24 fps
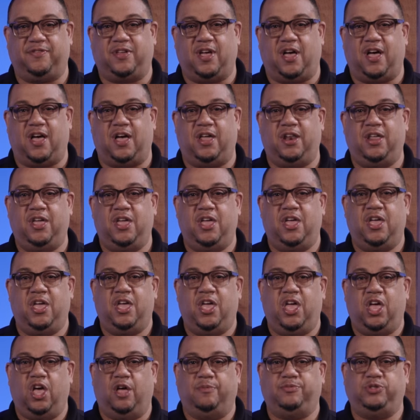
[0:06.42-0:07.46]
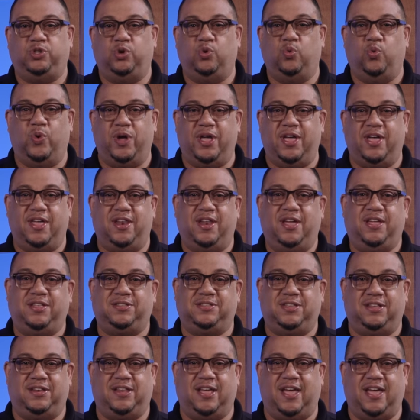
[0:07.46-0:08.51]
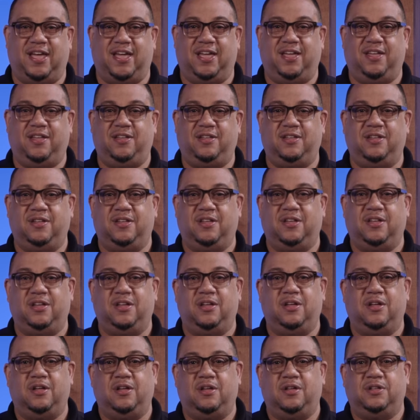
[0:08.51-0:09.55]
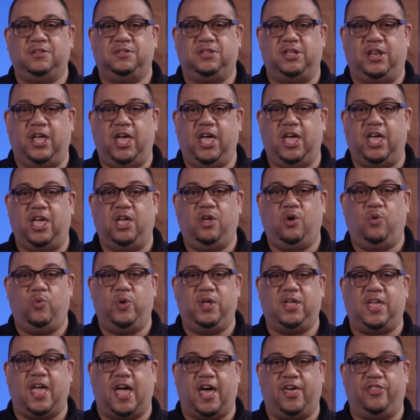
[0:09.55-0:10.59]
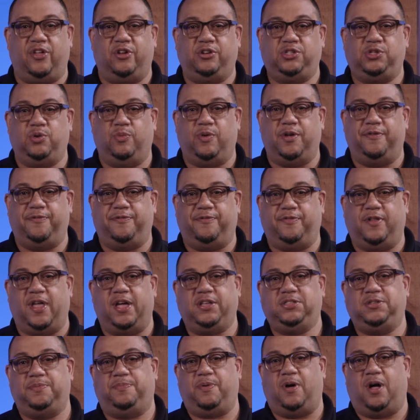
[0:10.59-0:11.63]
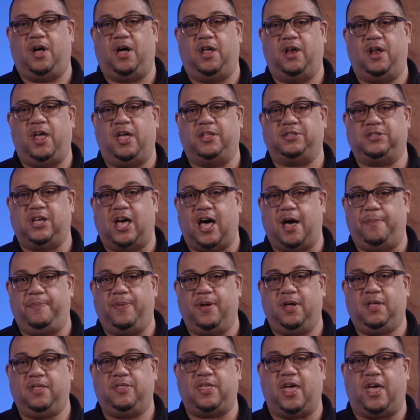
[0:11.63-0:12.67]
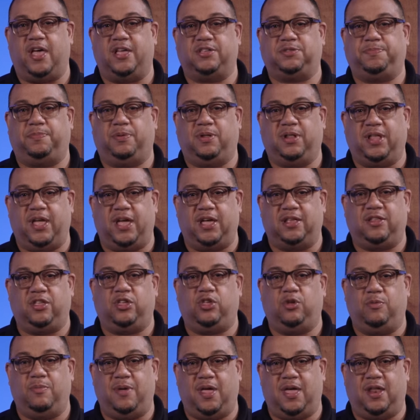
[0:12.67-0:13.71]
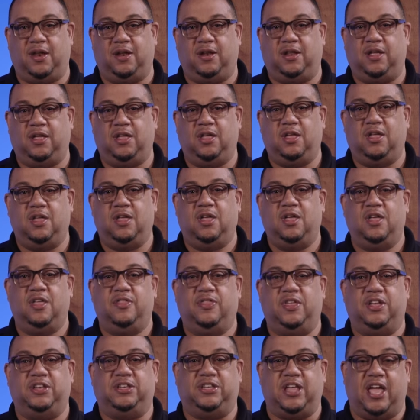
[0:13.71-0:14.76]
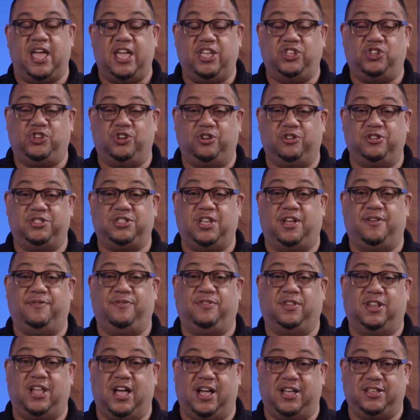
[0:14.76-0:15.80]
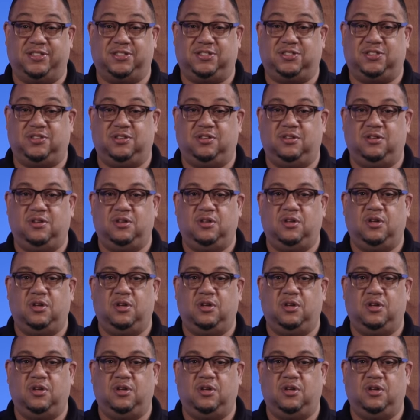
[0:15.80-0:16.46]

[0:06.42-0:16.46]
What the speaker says: of God helps you win today. Today, we gather to reflect upon a topic that has plagued humanity, the dangers of lust.